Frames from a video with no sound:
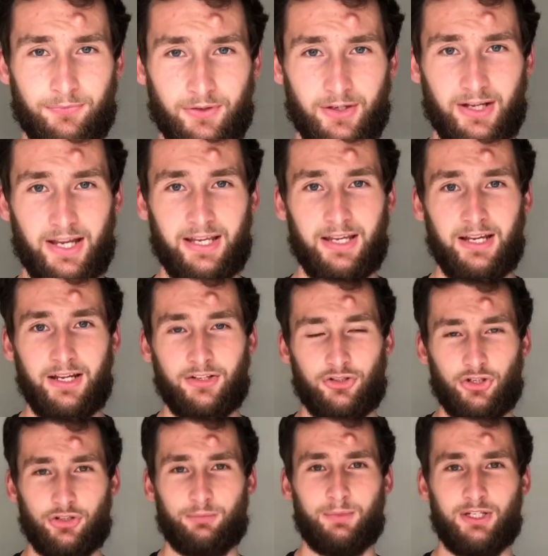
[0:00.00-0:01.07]
okay?
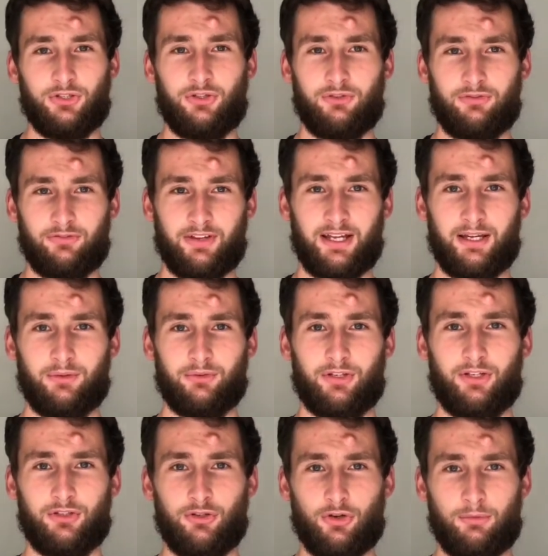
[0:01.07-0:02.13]
Just means you
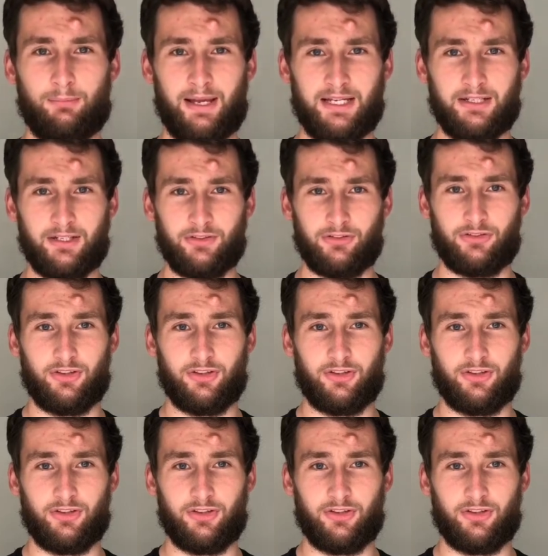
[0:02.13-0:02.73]
found your maintenance.